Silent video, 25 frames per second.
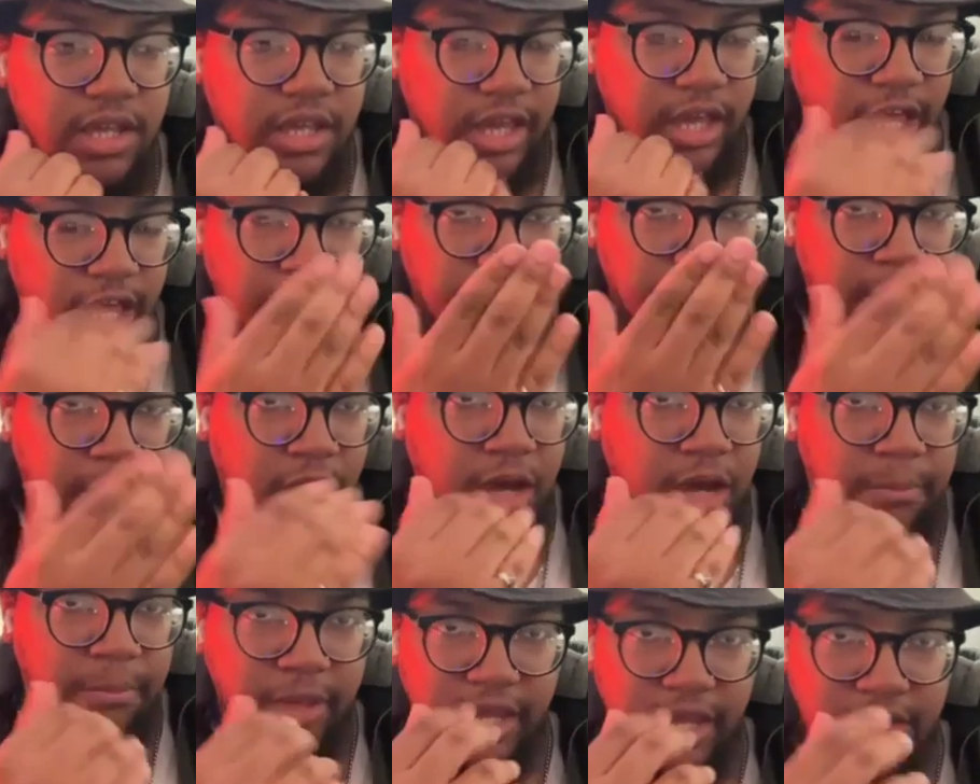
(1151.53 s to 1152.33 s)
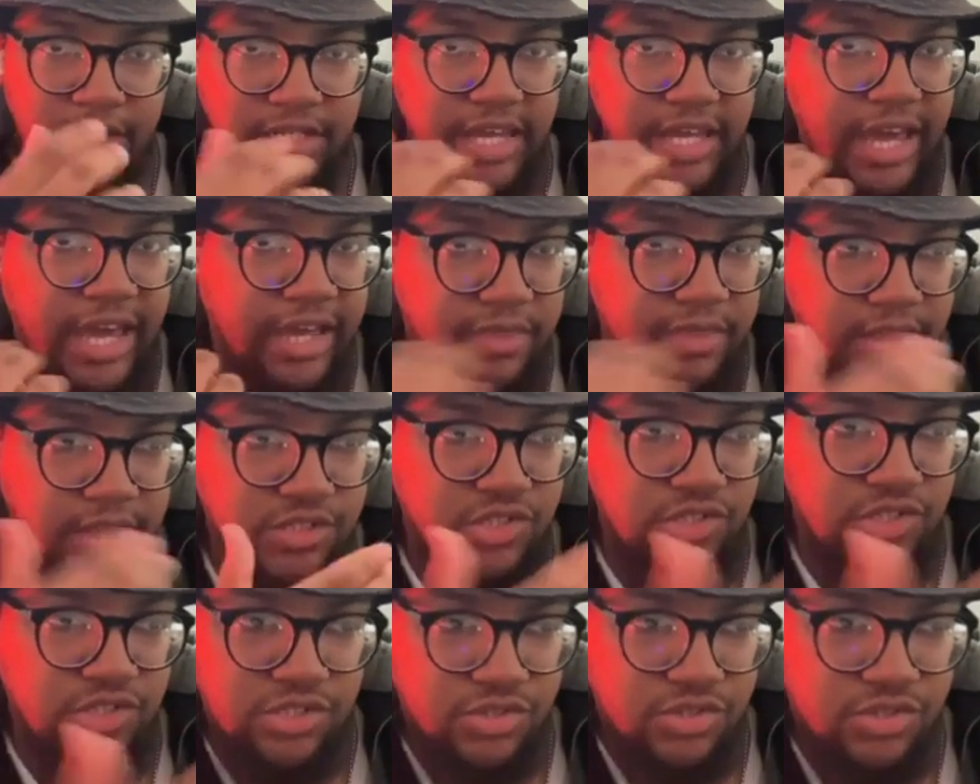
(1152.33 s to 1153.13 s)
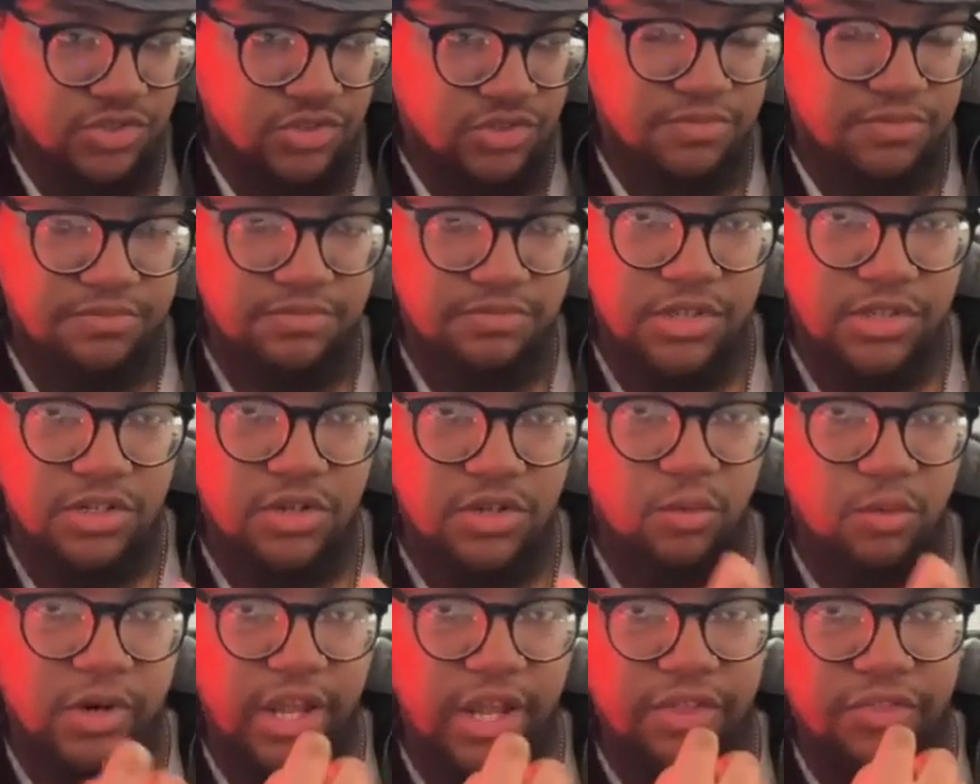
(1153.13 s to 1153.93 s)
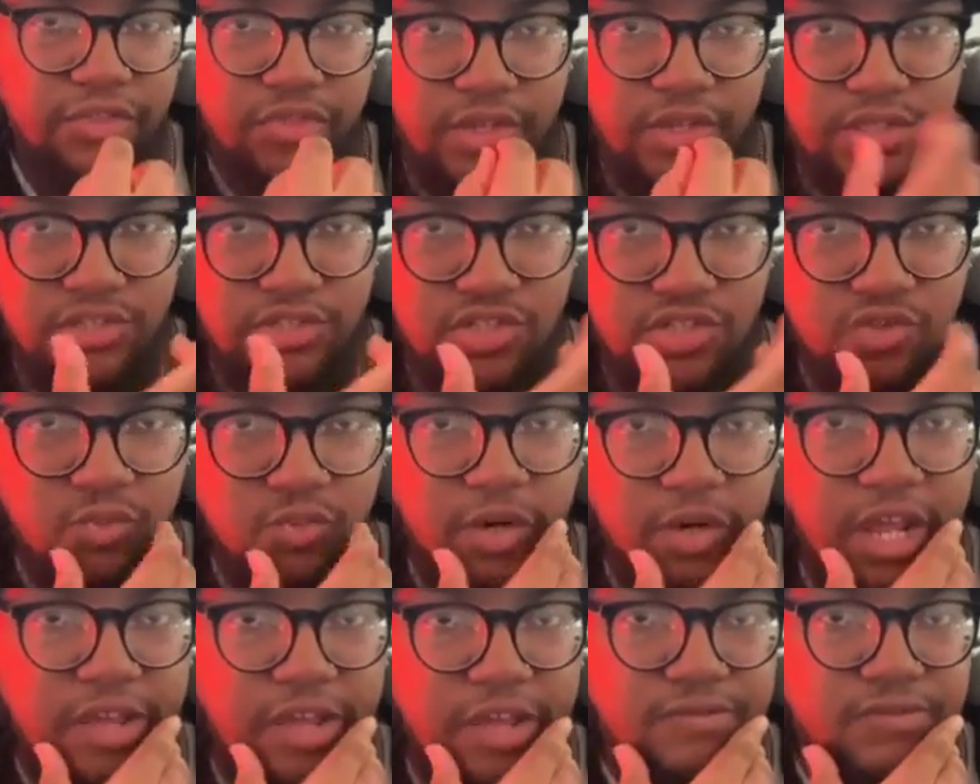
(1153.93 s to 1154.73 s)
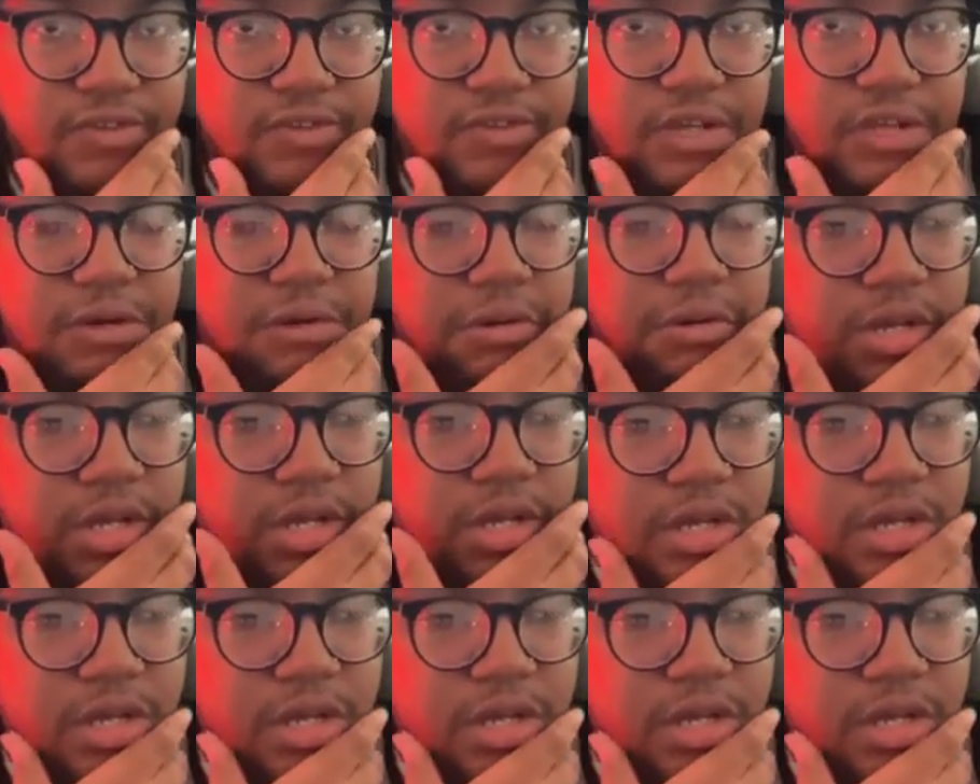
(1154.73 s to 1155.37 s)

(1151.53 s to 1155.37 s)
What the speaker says: "Hey, mom, hey, dad, this is what I think, this is what I feel."